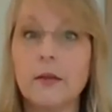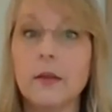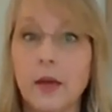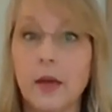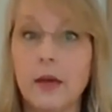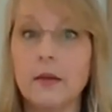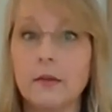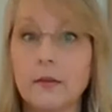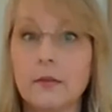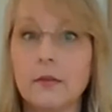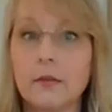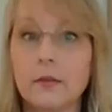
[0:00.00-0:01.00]

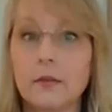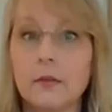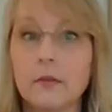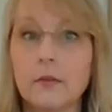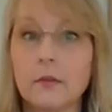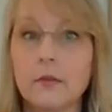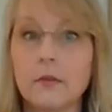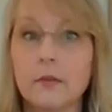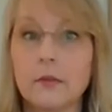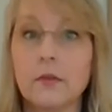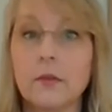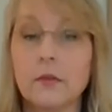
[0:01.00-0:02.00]

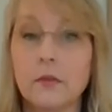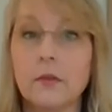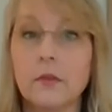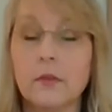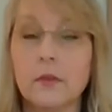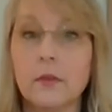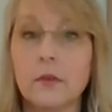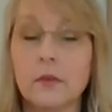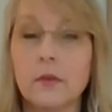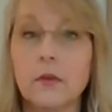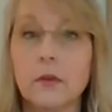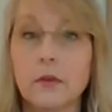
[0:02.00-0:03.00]

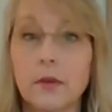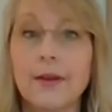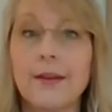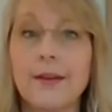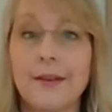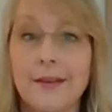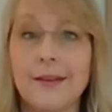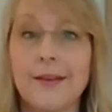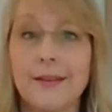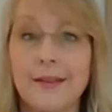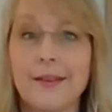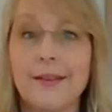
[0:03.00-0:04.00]

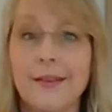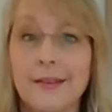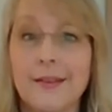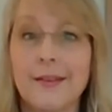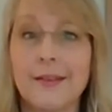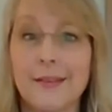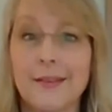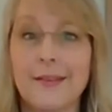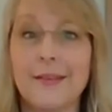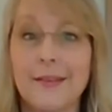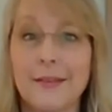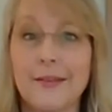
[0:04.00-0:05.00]

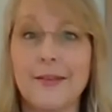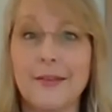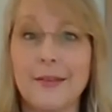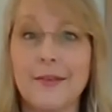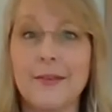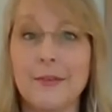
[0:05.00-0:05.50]
No words are spoken by the person on screen.